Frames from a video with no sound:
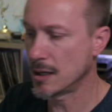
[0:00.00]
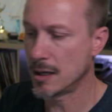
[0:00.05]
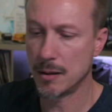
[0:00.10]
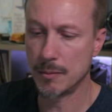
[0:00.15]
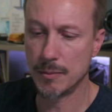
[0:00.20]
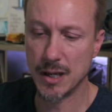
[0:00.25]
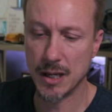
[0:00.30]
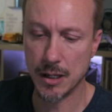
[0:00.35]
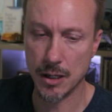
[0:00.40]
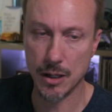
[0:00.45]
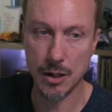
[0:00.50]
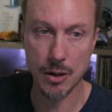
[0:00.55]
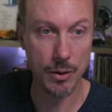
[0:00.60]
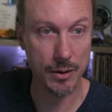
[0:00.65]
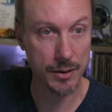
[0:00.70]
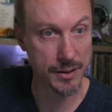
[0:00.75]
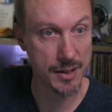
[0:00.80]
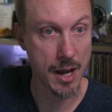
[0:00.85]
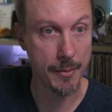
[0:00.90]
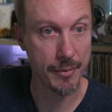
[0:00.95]
It can go
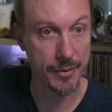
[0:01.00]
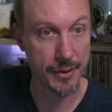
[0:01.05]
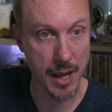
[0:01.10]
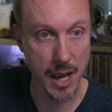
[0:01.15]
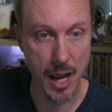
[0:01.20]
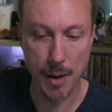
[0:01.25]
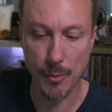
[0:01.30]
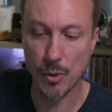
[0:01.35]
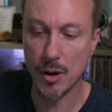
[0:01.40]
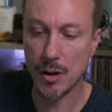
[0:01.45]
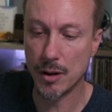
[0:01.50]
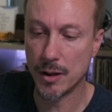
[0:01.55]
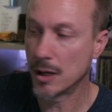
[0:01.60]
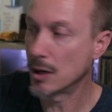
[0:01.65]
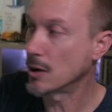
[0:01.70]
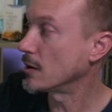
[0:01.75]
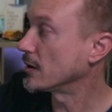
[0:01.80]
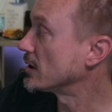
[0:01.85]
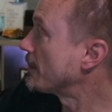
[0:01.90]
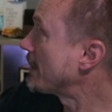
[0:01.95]
on top of the camera, it can
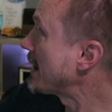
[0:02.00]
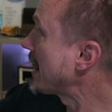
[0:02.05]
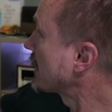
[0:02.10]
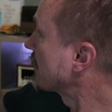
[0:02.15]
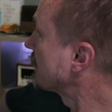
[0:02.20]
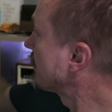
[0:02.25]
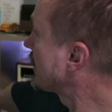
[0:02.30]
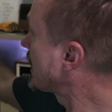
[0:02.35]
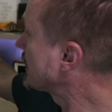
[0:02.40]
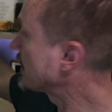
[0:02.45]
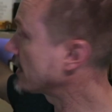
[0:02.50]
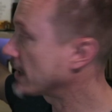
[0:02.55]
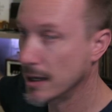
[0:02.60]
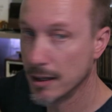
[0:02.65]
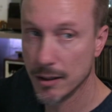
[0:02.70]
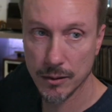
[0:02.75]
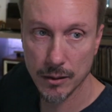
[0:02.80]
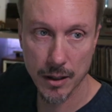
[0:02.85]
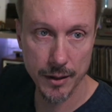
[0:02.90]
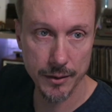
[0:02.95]
go on the back of that
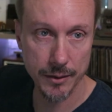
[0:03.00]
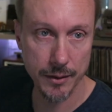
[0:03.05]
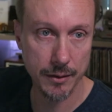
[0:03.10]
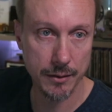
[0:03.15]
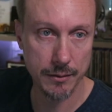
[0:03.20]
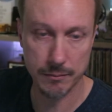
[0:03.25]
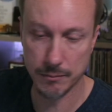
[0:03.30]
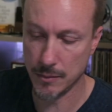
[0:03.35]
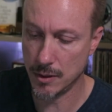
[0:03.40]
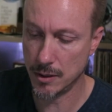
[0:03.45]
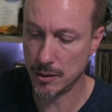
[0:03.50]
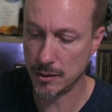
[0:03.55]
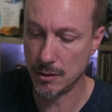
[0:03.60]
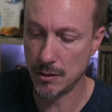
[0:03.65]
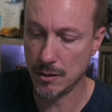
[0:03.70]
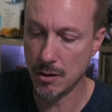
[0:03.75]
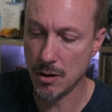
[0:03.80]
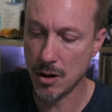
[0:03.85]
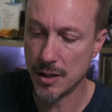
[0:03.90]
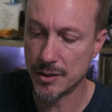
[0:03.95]
handle on the
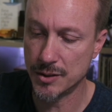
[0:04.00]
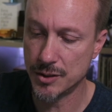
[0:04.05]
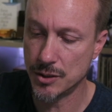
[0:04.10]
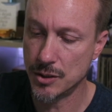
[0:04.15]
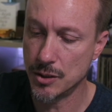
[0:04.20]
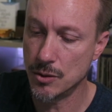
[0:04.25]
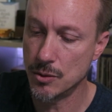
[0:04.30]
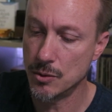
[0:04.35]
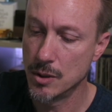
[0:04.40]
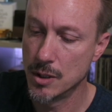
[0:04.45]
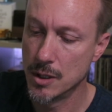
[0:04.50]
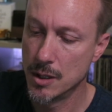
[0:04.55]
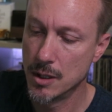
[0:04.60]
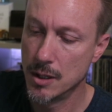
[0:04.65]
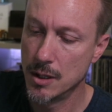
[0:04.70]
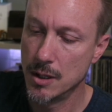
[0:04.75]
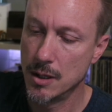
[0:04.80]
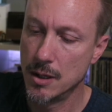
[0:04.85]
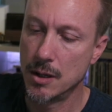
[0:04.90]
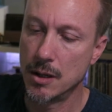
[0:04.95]
RS2.
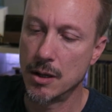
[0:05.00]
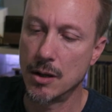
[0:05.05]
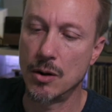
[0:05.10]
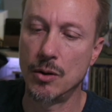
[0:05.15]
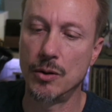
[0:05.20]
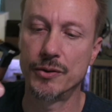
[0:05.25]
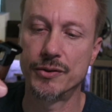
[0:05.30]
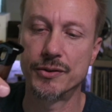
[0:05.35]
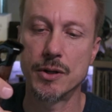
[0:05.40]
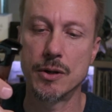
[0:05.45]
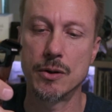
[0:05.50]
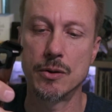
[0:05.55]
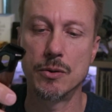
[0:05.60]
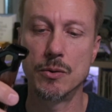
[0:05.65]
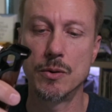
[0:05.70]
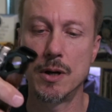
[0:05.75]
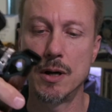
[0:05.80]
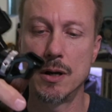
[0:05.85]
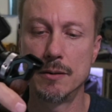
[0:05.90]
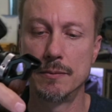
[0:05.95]

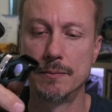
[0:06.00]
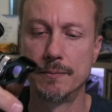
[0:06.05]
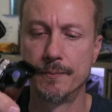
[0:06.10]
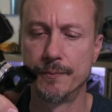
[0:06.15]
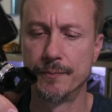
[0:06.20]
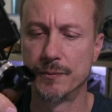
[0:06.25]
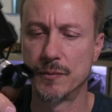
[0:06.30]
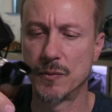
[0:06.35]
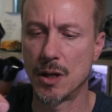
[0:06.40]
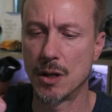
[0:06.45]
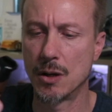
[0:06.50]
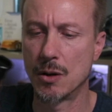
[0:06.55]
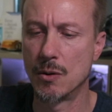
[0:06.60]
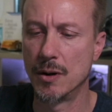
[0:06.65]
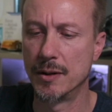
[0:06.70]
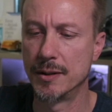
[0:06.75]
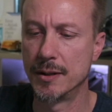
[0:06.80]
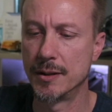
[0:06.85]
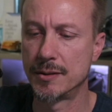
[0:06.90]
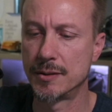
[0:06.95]
Also can go
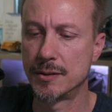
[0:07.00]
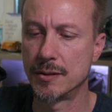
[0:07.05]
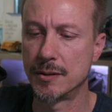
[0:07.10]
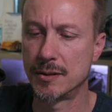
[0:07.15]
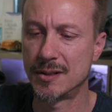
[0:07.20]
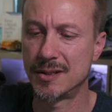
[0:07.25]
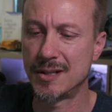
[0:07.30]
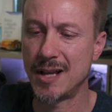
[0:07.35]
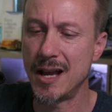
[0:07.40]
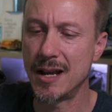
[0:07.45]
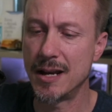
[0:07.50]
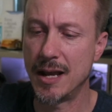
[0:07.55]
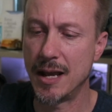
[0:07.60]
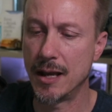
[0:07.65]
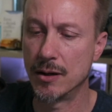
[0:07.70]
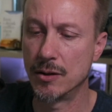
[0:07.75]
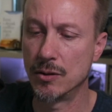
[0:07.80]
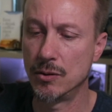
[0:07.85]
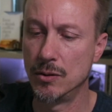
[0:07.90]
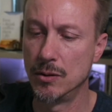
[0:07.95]
on this side
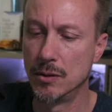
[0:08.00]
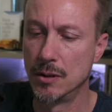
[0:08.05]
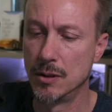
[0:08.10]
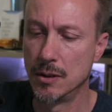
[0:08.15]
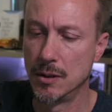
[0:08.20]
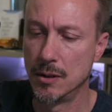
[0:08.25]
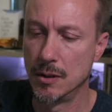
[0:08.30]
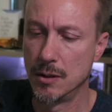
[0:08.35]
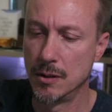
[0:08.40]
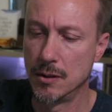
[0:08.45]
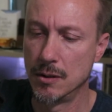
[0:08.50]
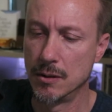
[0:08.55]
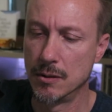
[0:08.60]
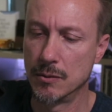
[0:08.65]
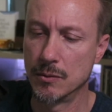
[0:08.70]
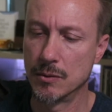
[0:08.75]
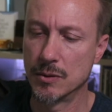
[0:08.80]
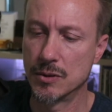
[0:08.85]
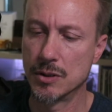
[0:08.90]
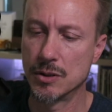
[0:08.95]
handle,
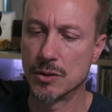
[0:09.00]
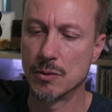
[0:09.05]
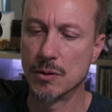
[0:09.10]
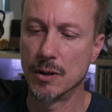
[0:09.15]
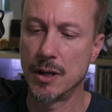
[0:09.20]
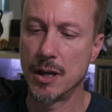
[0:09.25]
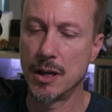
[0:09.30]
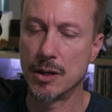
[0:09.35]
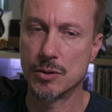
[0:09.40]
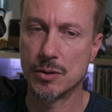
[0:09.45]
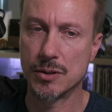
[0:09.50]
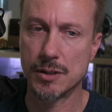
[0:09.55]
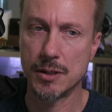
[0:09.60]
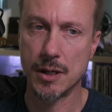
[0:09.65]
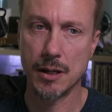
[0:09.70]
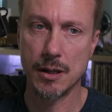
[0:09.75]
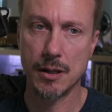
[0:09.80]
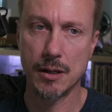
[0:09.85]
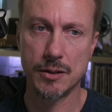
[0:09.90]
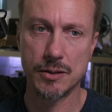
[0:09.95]
which is really
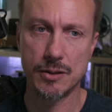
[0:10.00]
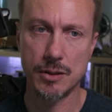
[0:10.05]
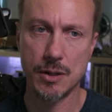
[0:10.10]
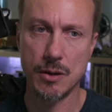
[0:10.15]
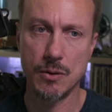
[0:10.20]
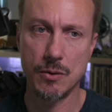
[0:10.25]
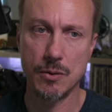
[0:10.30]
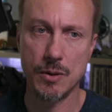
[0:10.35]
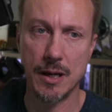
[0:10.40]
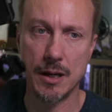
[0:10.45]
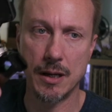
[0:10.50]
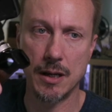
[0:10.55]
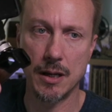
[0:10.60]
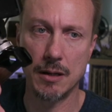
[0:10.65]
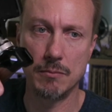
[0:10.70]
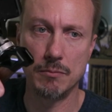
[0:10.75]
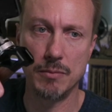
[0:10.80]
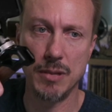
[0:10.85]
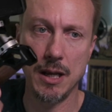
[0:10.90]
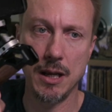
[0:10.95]
interesting. So it
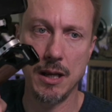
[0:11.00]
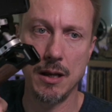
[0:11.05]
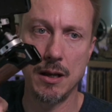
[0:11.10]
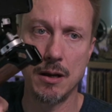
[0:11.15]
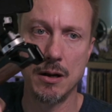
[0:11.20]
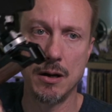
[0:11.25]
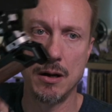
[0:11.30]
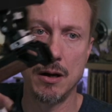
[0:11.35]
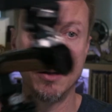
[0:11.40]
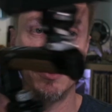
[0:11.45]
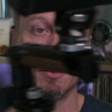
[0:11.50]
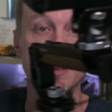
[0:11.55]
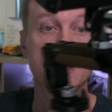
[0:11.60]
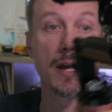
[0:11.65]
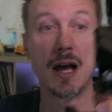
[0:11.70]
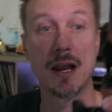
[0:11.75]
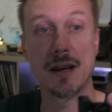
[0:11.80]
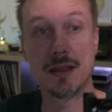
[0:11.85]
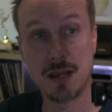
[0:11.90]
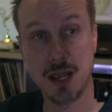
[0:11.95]
can be on the
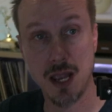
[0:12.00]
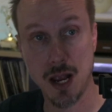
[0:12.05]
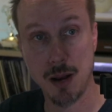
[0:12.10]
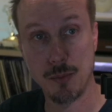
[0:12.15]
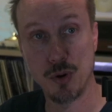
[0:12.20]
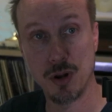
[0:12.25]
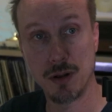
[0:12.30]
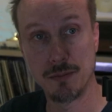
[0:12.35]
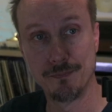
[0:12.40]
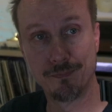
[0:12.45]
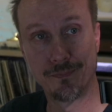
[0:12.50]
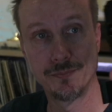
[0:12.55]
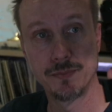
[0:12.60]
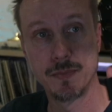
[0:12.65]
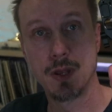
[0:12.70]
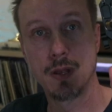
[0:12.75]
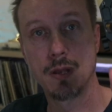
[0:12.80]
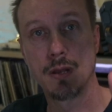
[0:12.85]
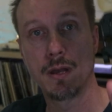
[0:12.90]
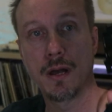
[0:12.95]
side of the camera,
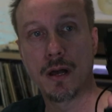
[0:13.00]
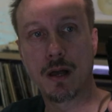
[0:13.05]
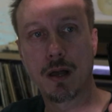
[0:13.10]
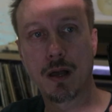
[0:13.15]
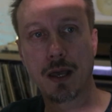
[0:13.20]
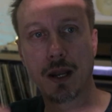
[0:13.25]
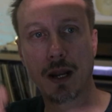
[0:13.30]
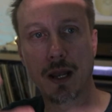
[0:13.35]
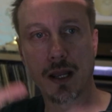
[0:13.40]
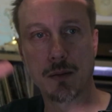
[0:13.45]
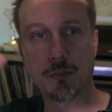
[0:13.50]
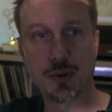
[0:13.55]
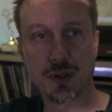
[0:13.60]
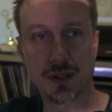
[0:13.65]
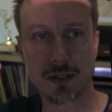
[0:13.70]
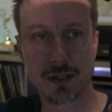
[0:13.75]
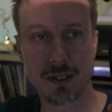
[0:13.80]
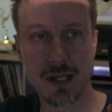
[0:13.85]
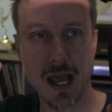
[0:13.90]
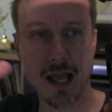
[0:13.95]
and I can put
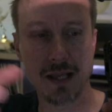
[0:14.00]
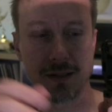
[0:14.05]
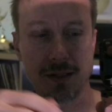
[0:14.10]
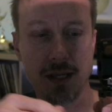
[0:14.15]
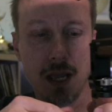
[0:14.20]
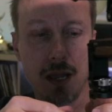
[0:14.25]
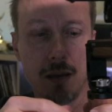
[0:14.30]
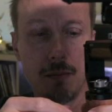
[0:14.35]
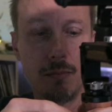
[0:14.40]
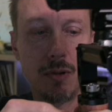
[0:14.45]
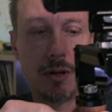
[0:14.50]
the Tascam